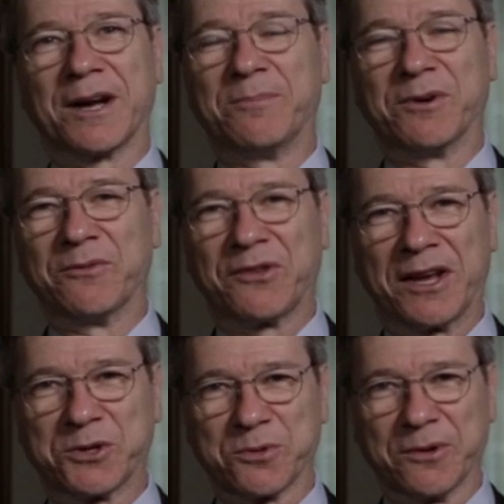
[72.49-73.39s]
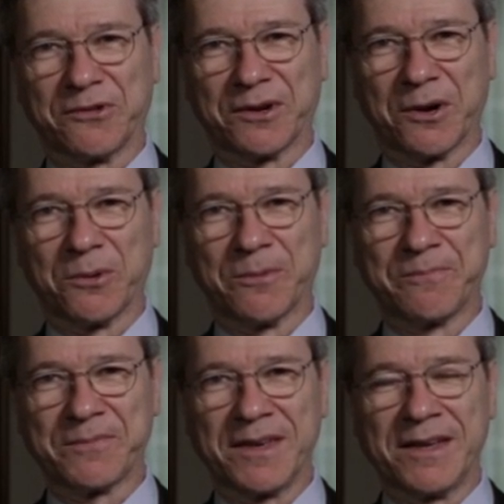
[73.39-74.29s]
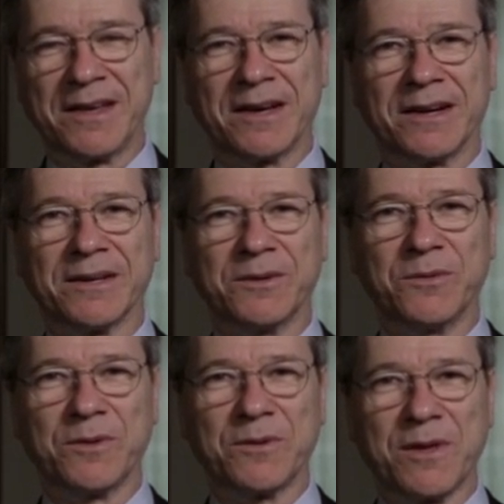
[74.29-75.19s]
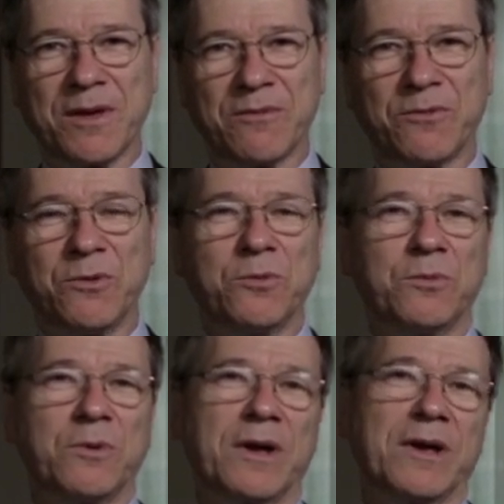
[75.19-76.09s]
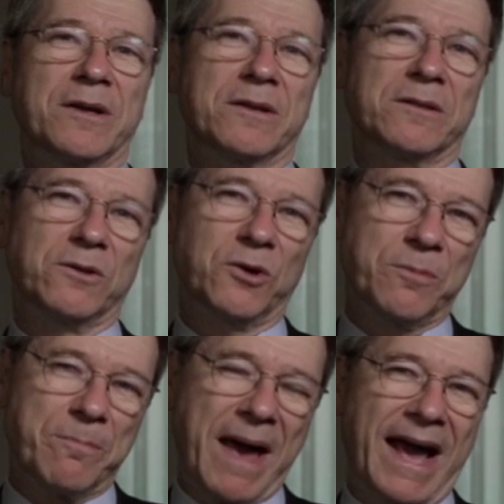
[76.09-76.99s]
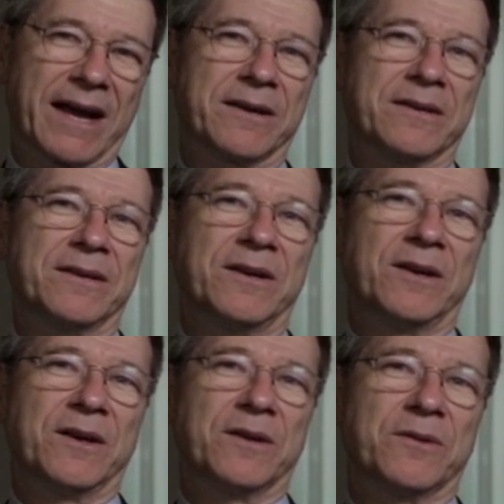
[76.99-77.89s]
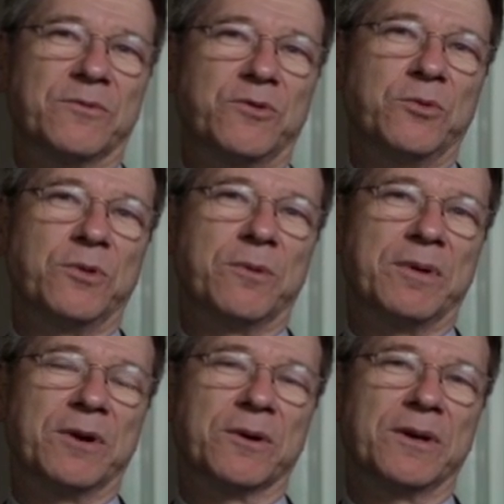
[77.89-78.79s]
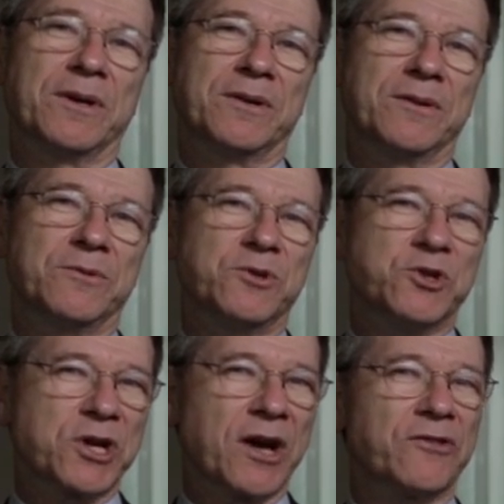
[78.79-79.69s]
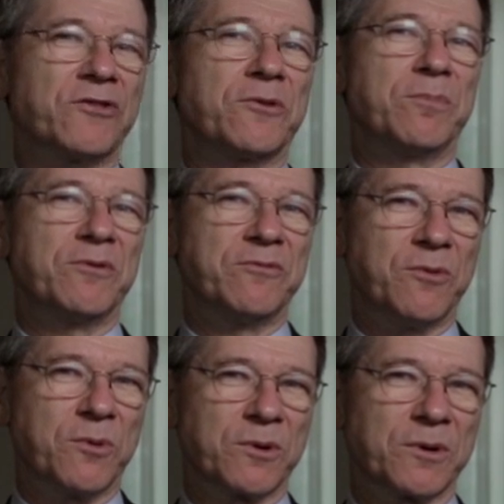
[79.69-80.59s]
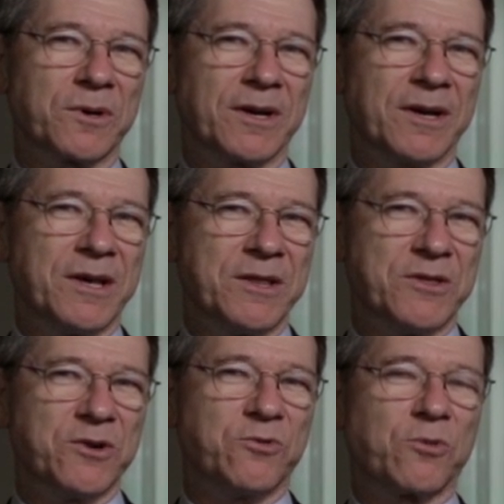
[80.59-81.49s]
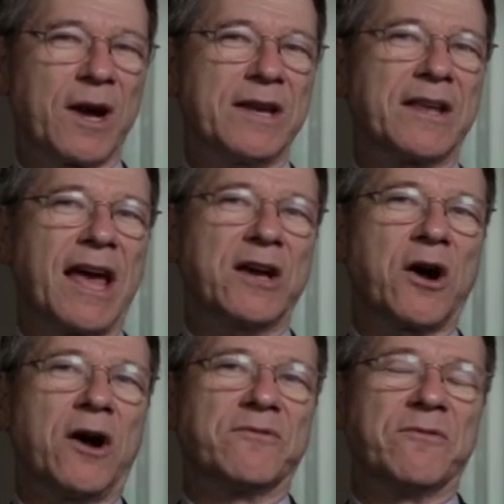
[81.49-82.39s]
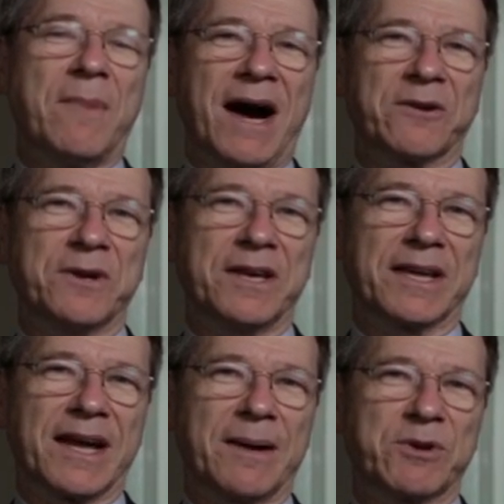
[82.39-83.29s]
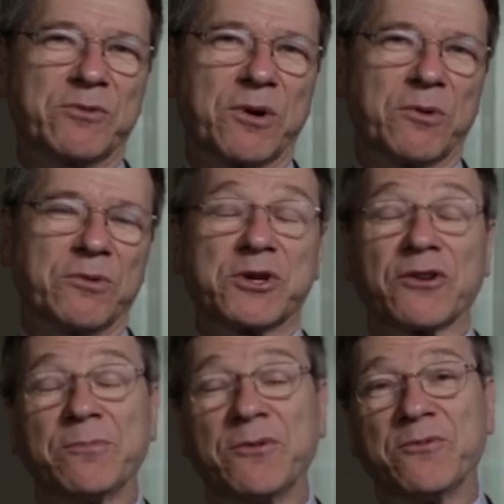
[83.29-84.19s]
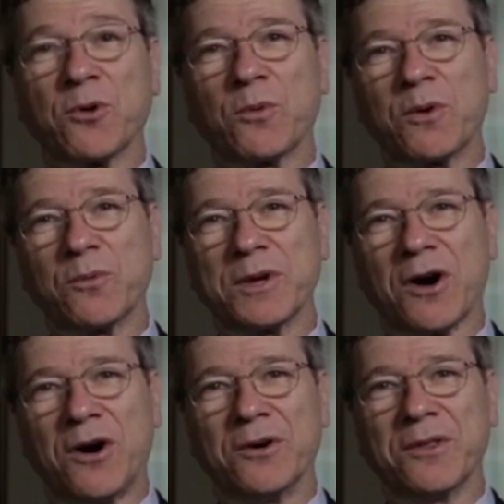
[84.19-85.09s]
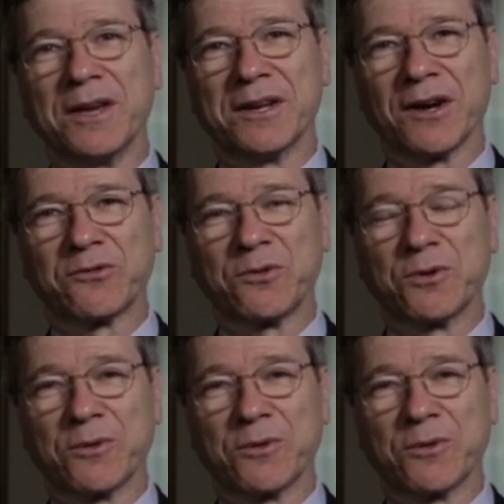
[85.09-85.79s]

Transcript: a couple of centuries ago. Uh, if you look back to the period just before the great takeoff of modern economic growth, just before what we call the Industrial